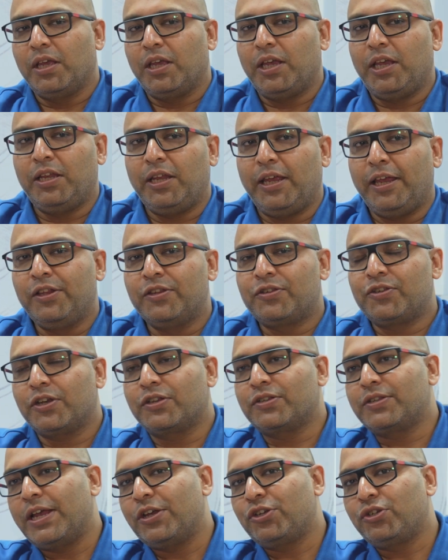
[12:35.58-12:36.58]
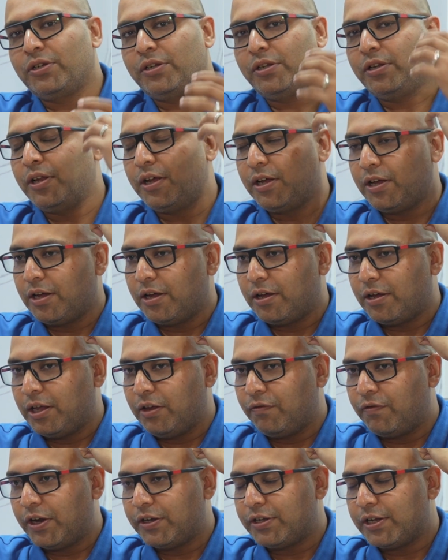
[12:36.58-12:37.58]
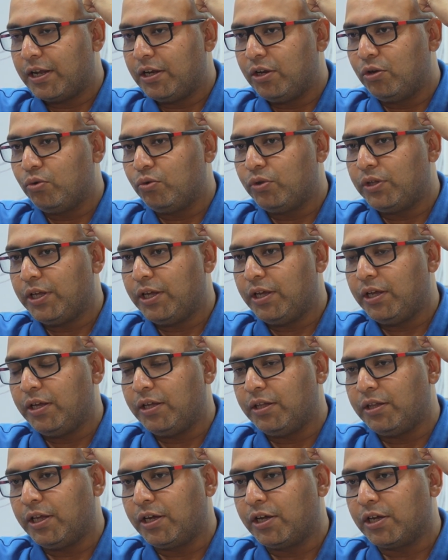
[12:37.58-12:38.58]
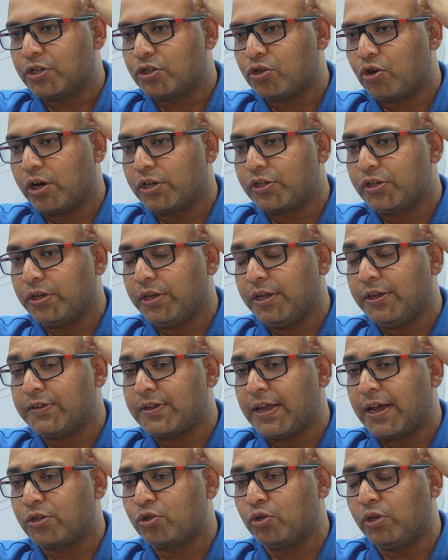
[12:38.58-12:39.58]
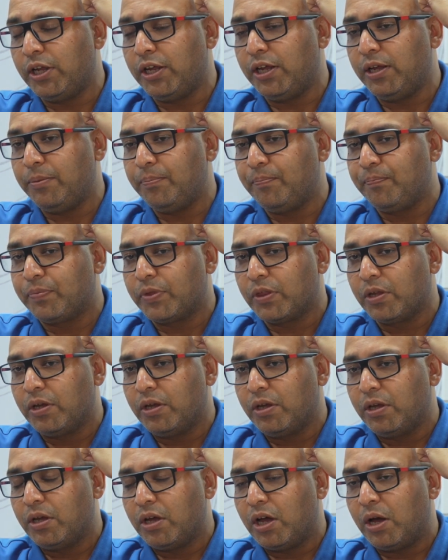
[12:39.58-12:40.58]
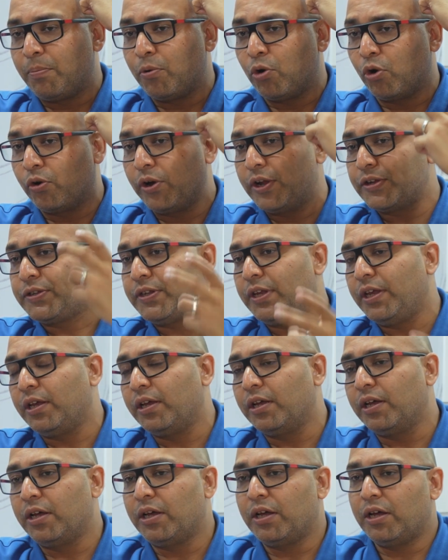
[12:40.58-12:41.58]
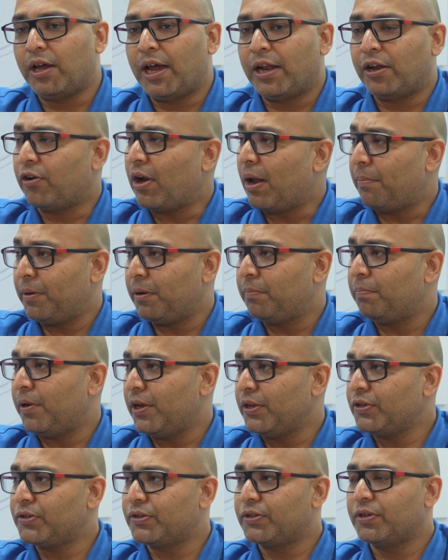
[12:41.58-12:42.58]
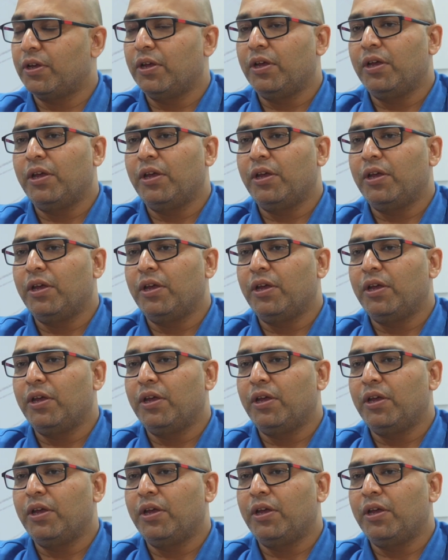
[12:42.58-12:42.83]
in succession, if I tell you, the construction is actually progressing at a rapid pace.